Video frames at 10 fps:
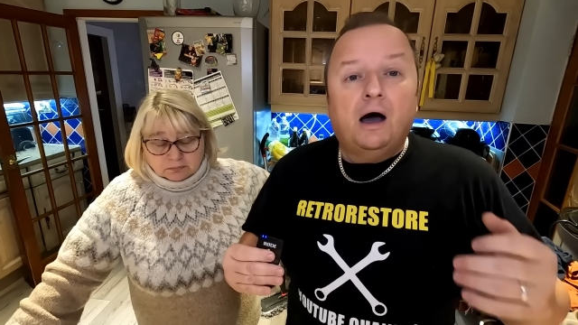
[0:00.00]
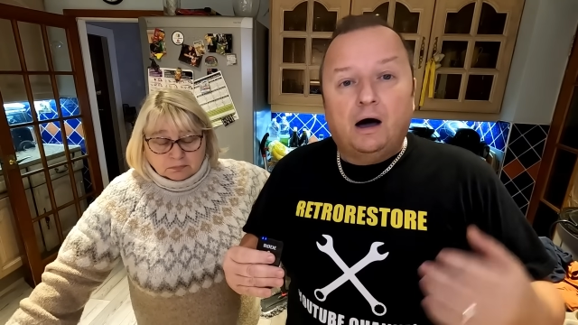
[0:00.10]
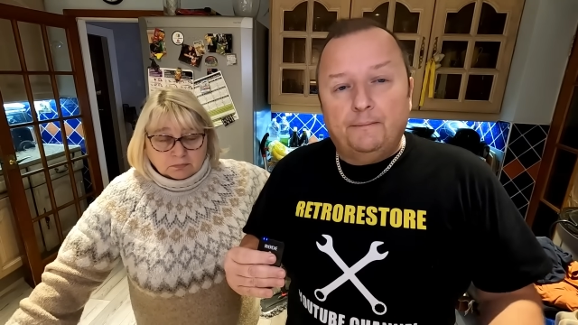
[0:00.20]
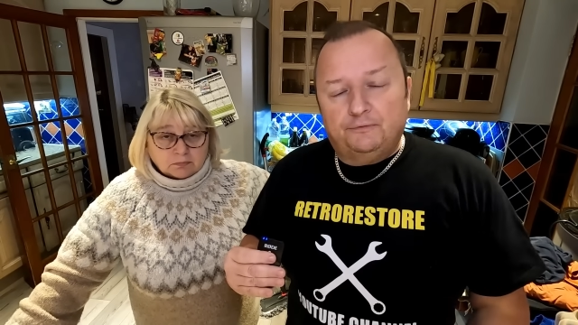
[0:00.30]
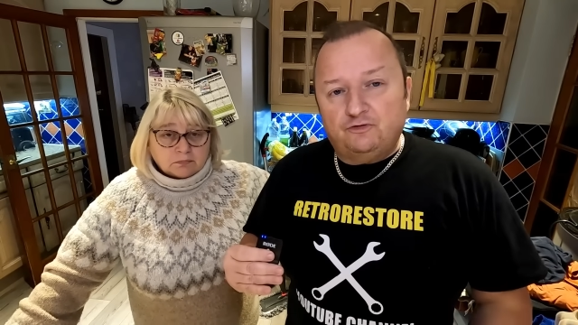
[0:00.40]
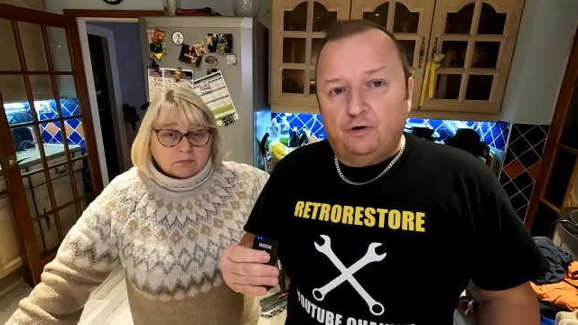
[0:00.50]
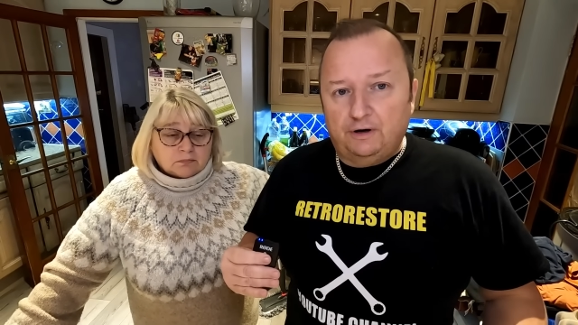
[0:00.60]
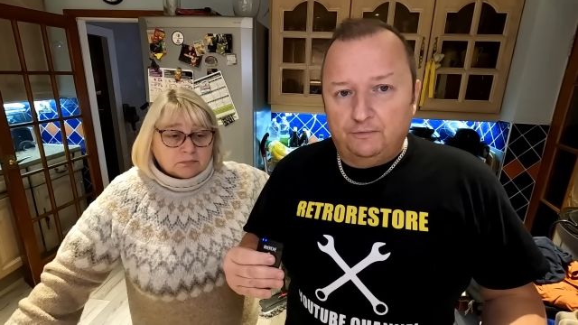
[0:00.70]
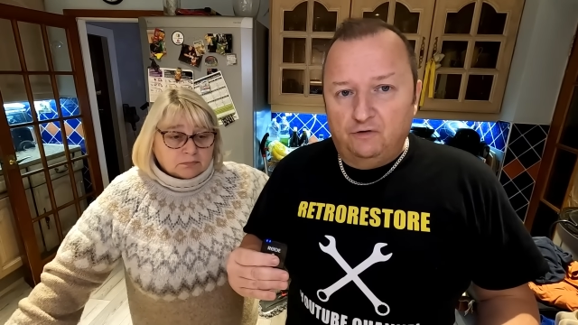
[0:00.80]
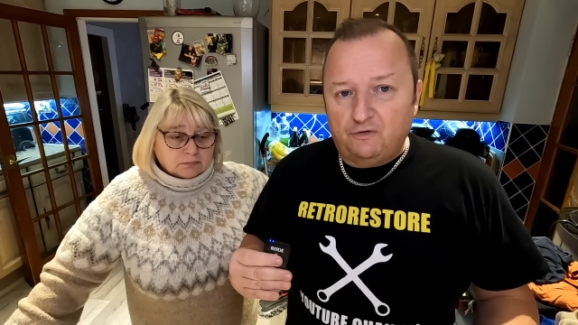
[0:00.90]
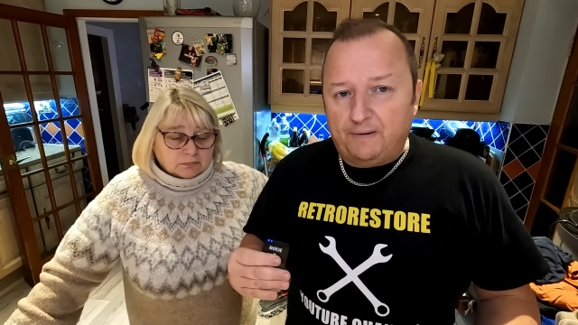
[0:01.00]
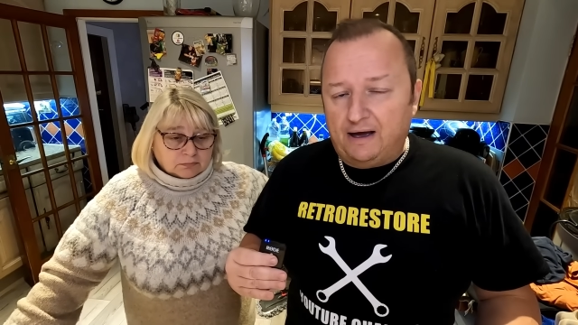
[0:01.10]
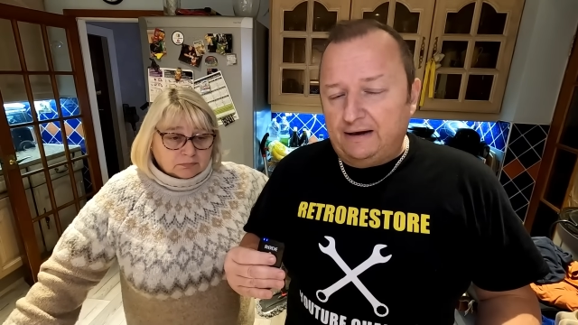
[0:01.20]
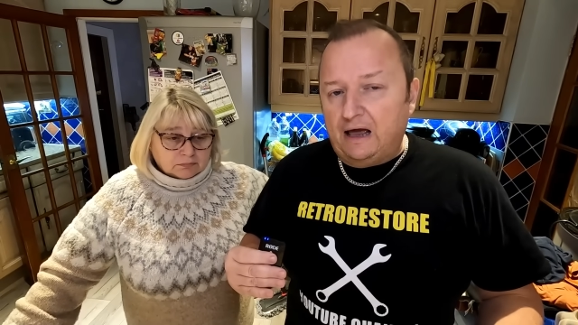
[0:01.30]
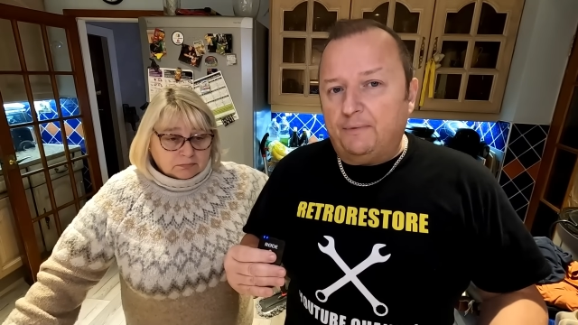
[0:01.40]
Speaker 1: I'm trying to move
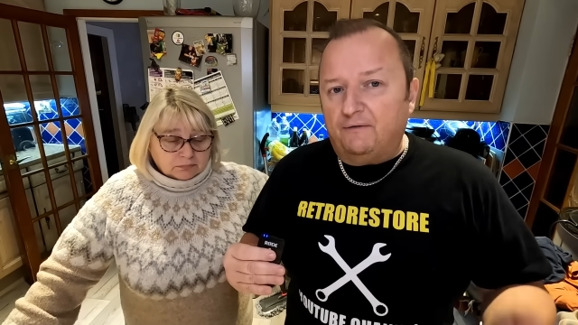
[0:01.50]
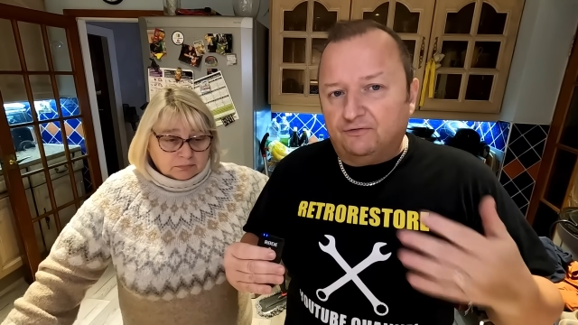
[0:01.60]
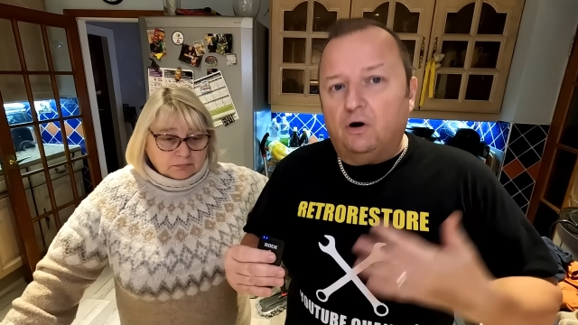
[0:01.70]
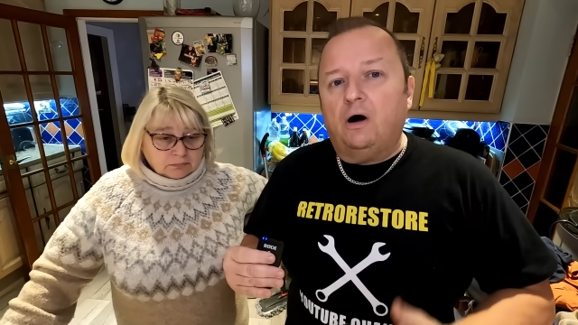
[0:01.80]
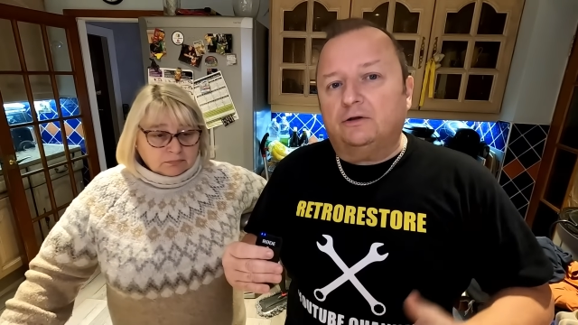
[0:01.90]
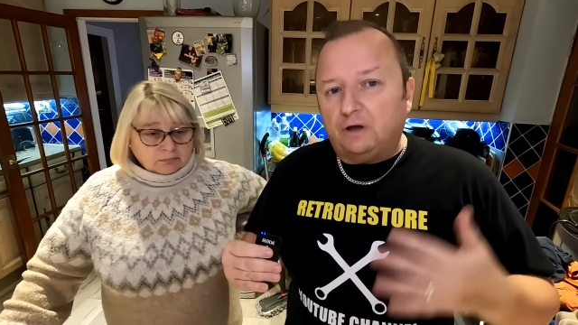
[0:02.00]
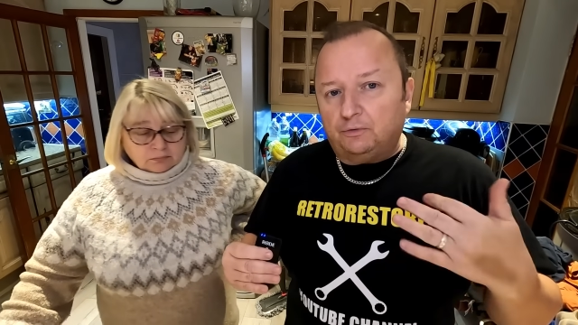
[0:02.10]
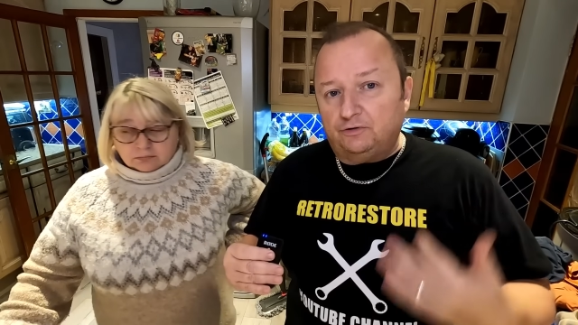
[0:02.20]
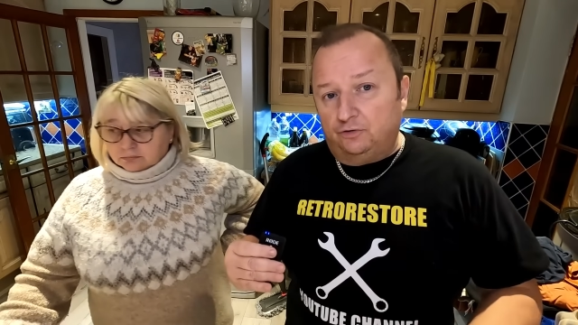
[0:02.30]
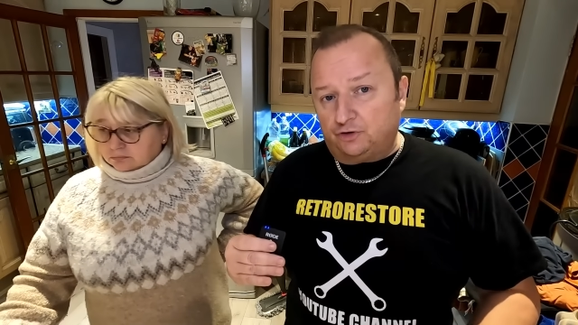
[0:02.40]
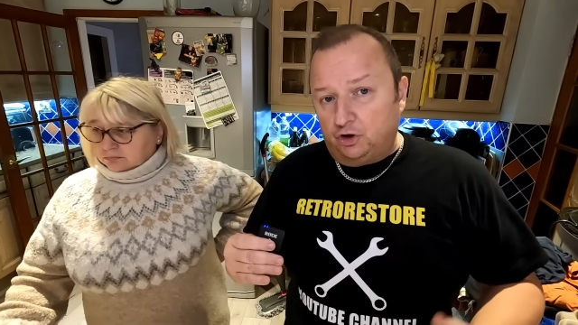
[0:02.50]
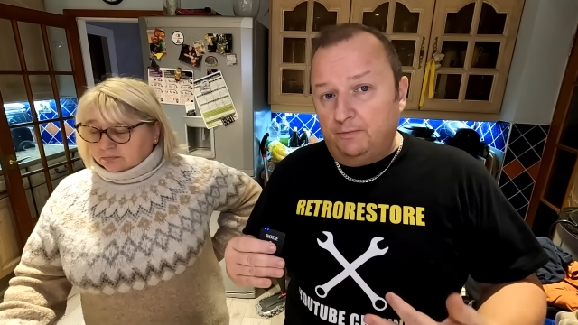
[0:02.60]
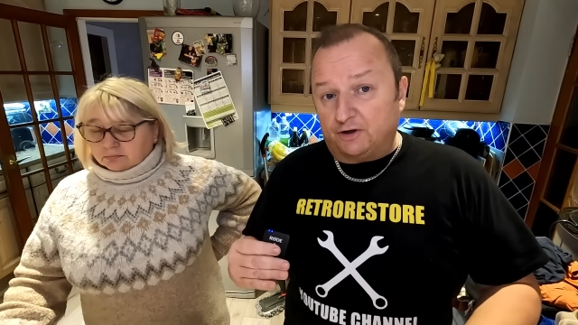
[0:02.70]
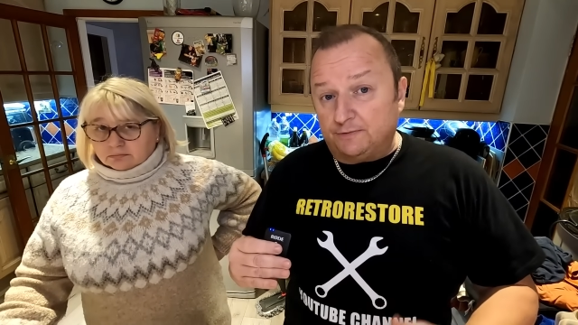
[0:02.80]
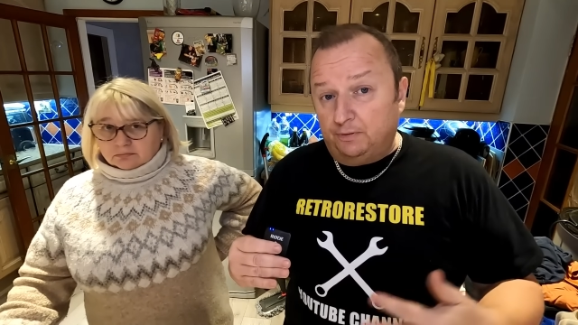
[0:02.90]
about now, but I've got. I don't want to do too
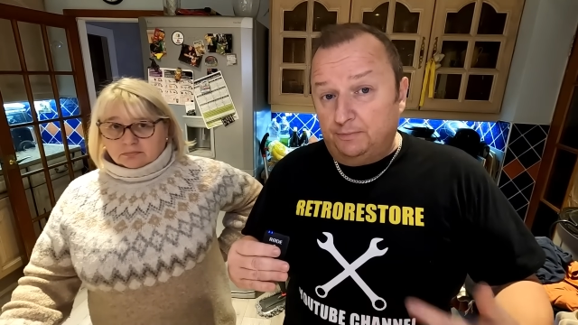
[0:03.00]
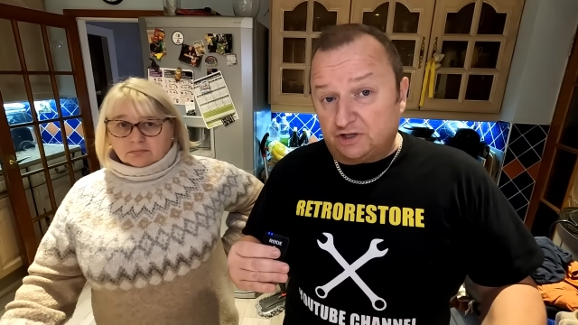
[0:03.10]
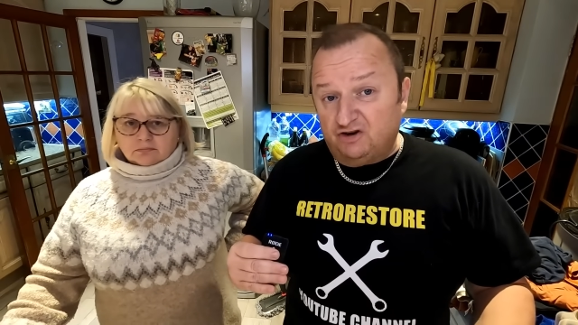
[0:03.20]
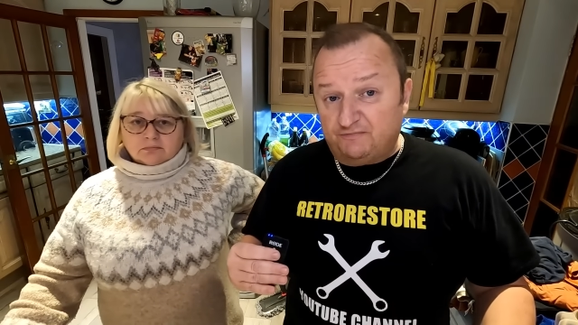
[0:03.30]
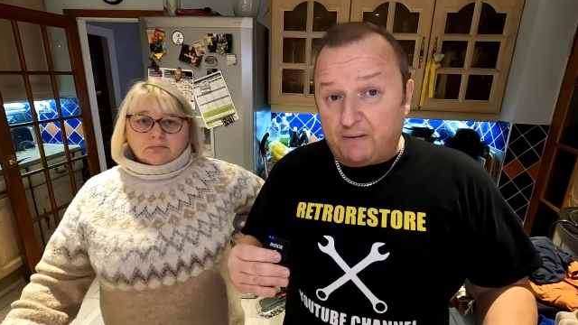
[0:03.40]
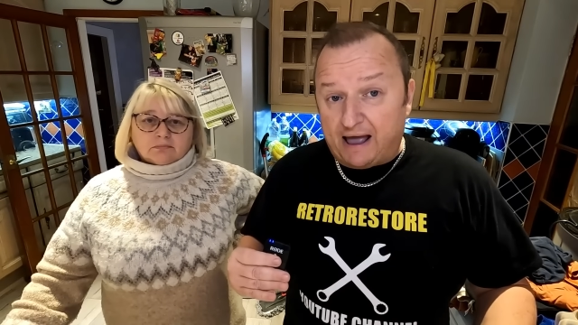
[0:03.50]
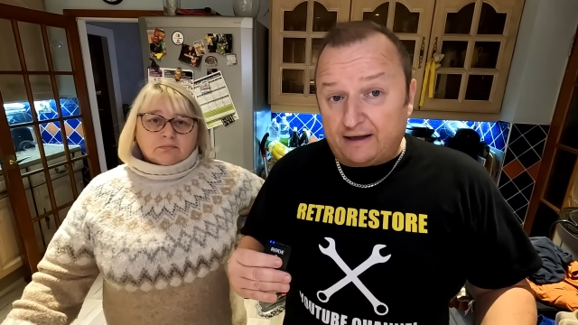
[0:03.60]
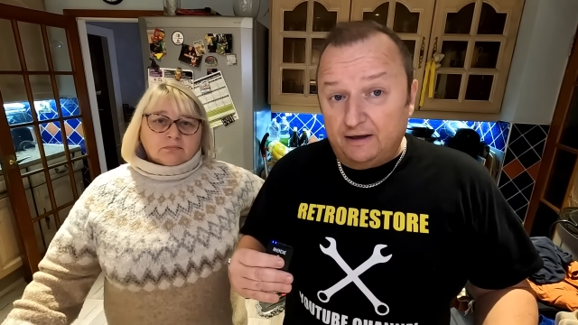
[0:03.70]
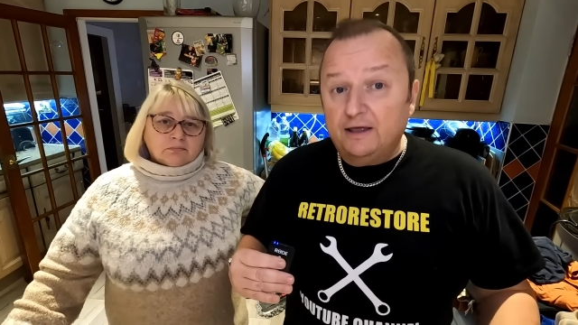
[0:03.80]
much. I put myself back.